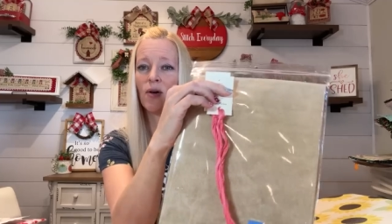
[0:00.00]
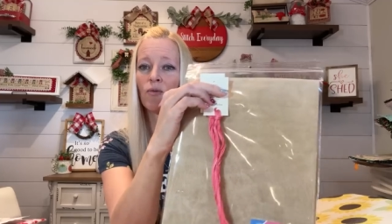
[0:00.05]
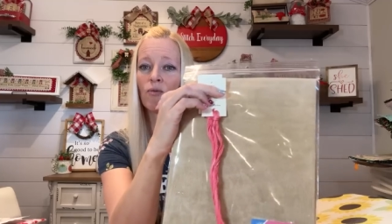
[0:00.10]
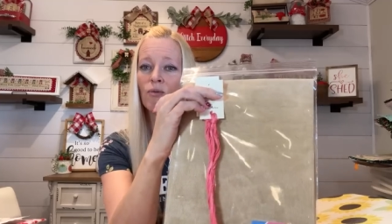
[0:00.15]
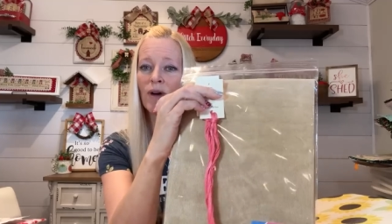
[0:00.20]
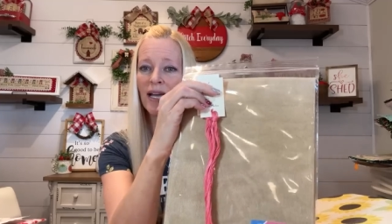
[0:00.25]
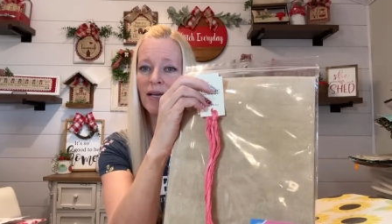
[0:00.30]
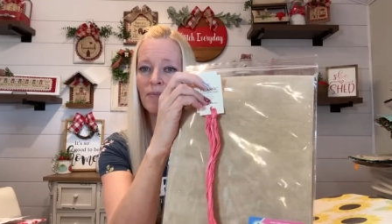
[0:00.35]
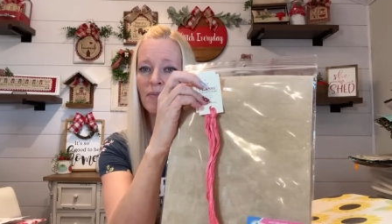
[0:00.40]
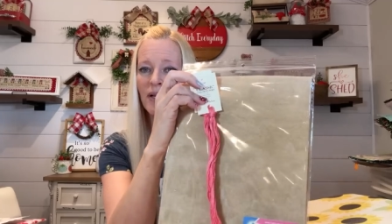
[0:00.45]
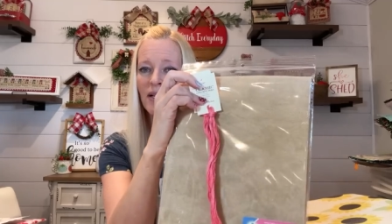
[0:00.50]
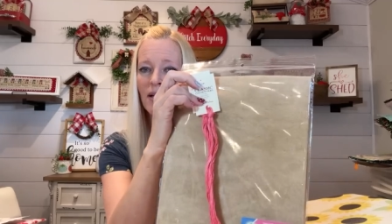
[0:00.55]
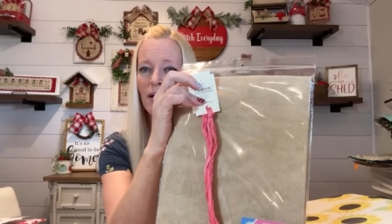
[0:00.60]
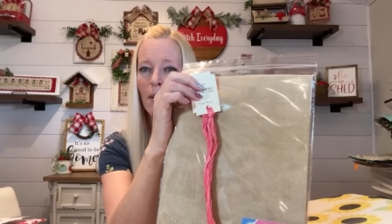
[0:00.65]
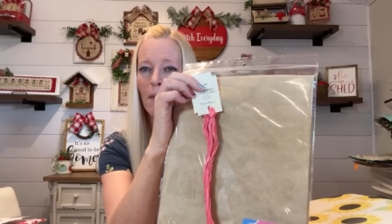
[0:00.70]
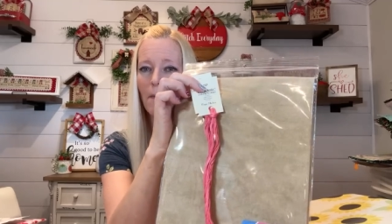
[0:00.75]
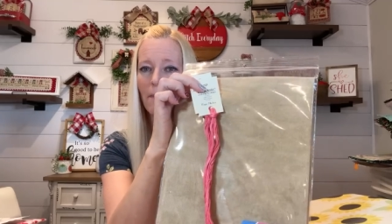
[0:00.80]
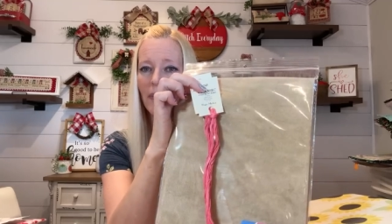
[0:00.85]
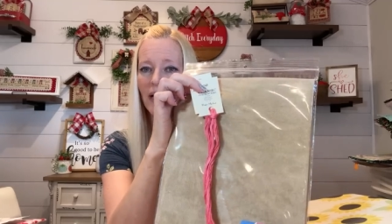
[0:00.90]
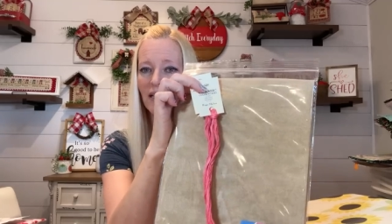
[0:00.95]
Ripe
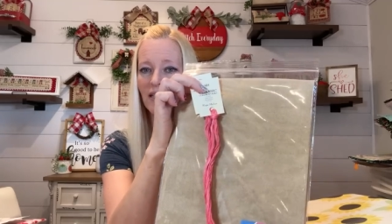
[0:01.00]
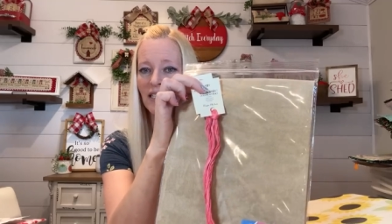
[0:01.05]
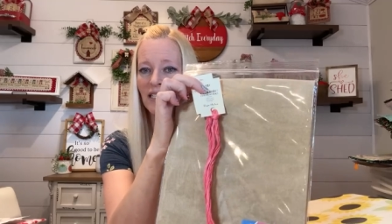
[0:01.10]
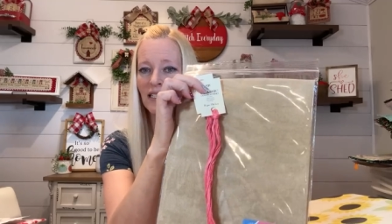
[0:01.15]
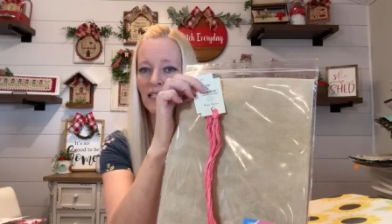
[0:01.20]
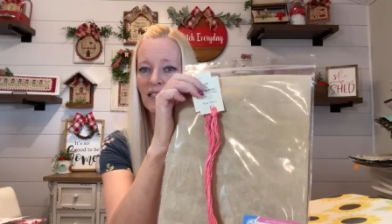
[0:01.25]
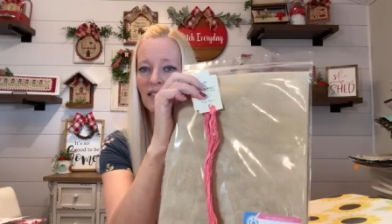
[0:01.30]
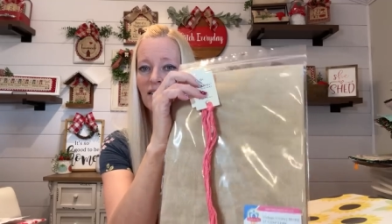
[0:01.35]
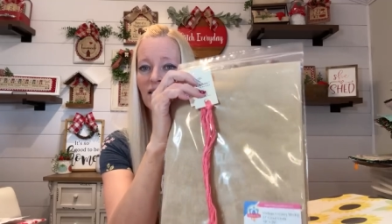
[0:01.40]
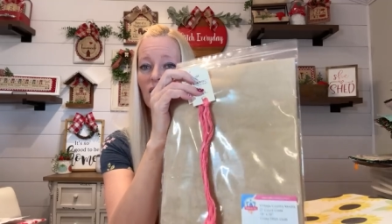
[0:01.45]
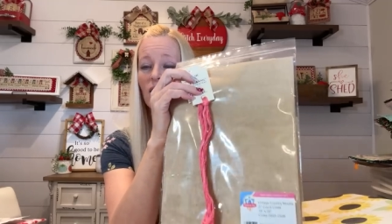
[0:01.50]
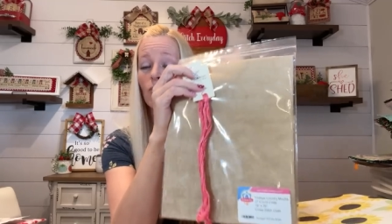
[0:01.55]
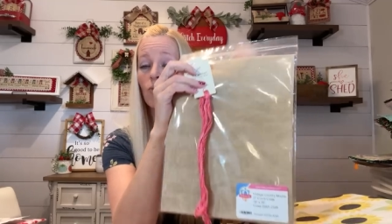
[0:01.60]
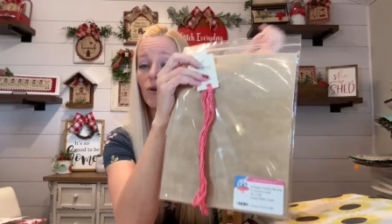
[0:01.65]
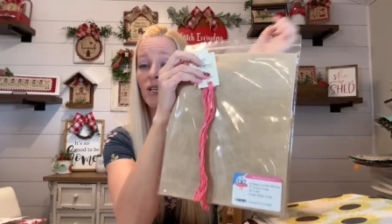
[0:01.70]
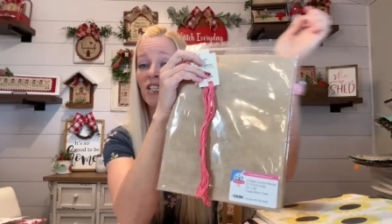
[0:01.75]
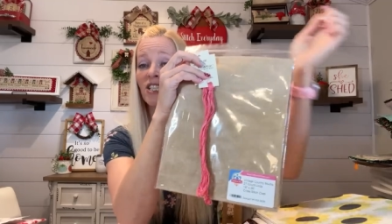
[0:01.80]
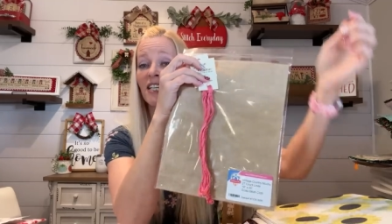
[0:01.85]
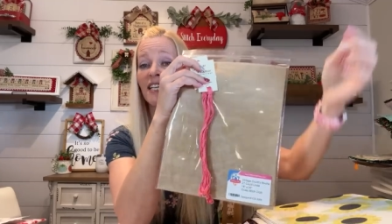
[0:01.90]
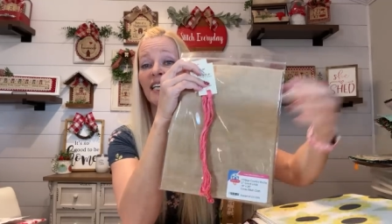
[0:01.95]
Melon,
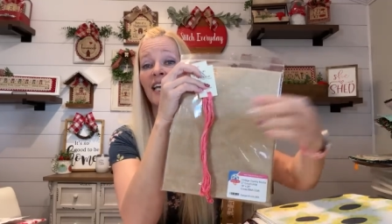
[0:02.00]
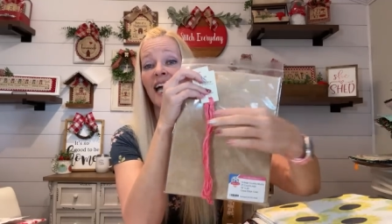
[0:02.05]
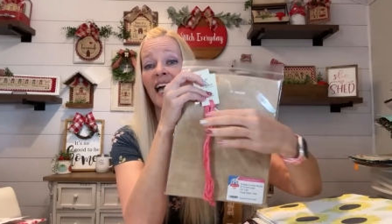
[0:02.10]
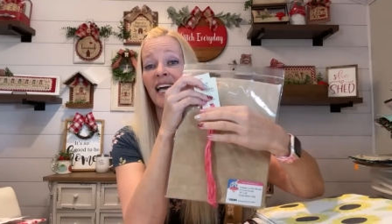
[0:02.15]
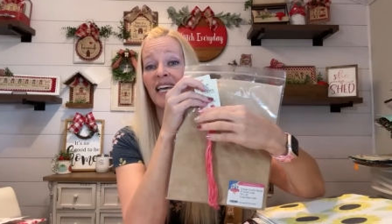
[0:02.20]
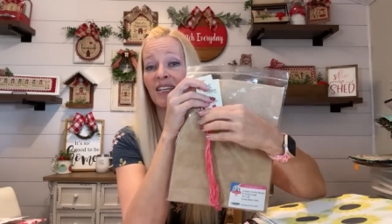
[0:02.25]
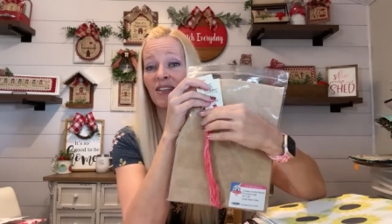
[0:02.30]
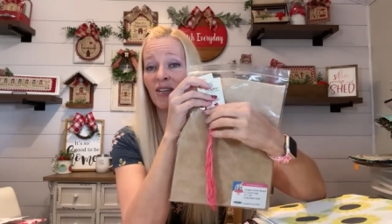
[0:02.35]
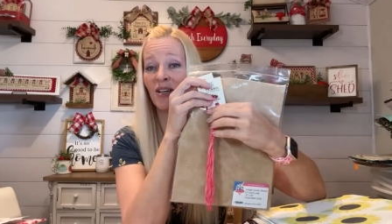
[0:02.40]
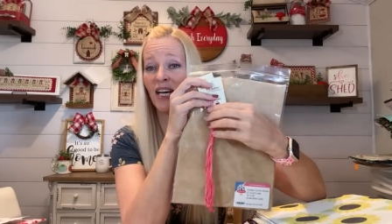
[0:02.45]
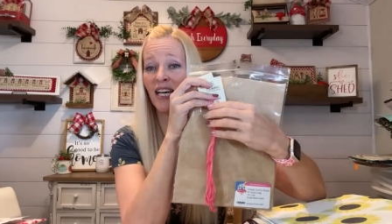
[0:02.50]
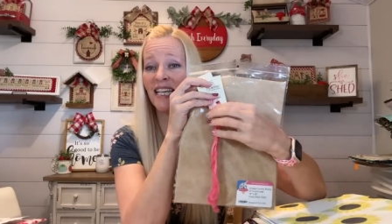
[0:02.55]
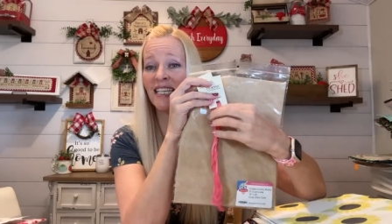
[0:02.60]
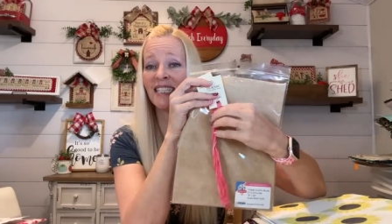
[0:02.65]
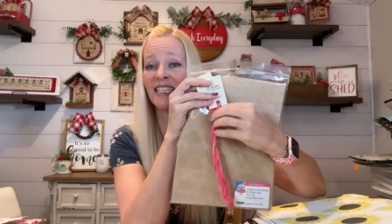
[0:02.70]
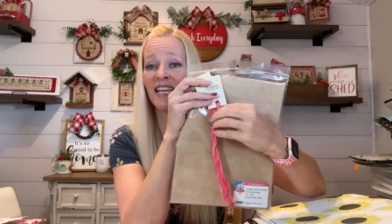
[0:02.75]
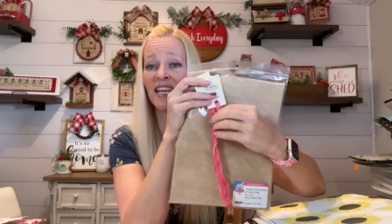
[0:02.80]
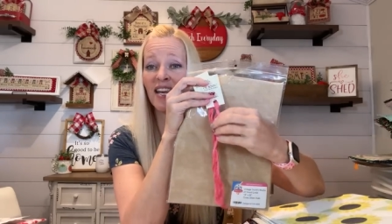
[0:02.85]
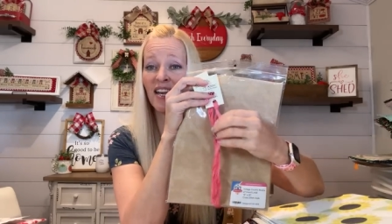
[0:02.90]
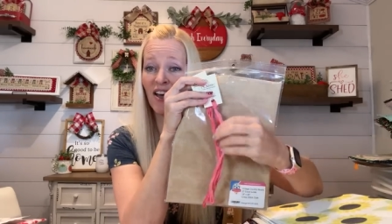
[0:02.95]
which again is
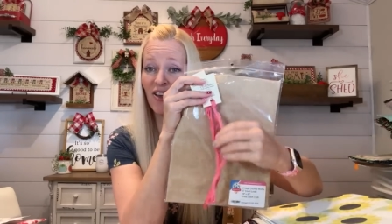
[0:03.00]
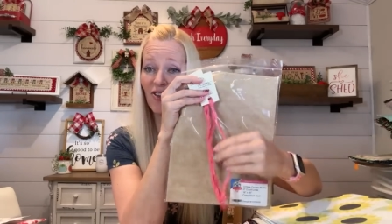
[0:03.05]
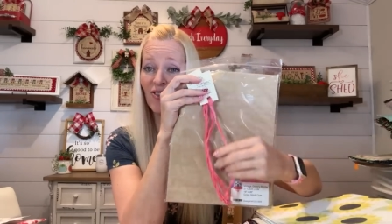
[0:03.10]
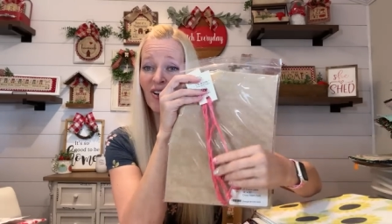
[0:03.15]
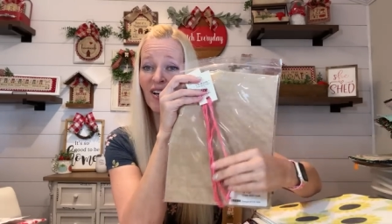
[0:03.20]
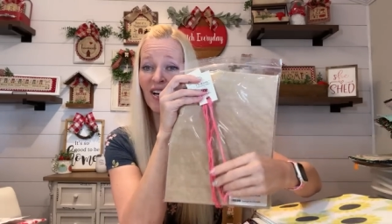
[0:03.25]
another